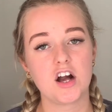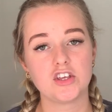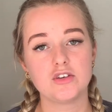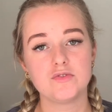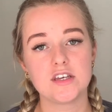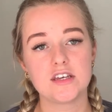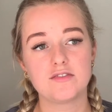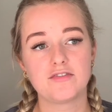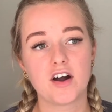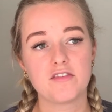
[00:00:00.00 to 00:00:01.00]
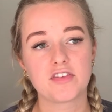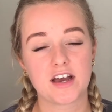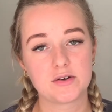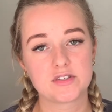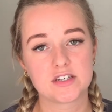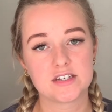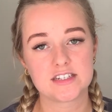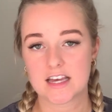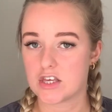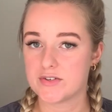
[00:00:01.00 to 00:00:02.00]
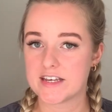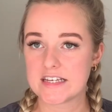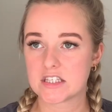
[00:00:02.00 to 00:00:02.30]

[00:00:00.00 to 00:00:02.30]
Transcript: you need 5,000 AUD,